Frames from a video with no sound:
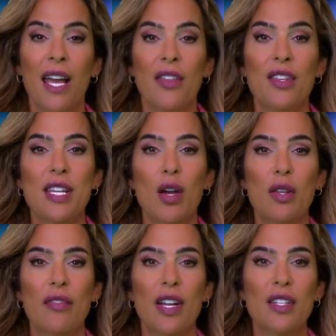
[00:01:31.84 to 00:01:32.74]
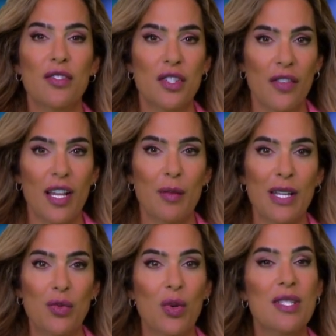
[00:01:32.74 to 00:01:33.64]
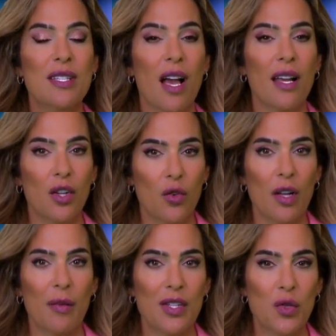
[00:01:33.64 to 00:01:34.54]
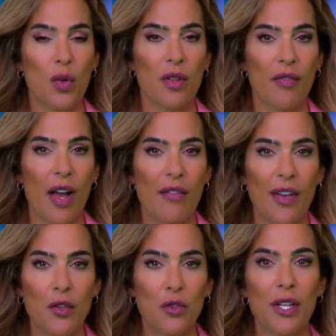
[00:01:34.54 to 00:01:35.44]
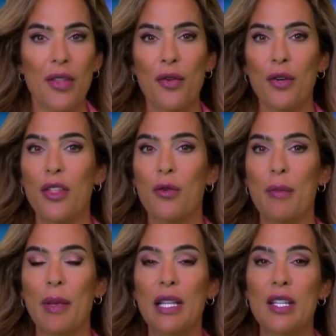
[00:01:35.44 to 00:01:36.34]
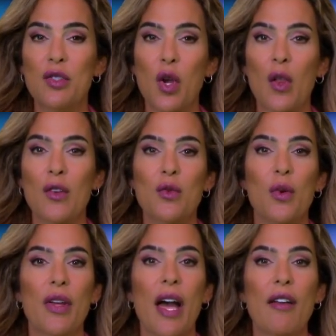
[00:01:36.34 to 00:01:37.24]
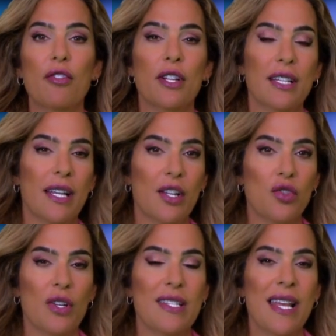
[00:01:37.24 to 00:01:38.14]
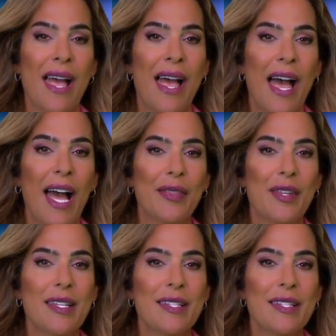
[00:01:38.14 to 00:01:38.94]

The Saudi Fund for Development will sign agreements worth $533 million with African countries. At the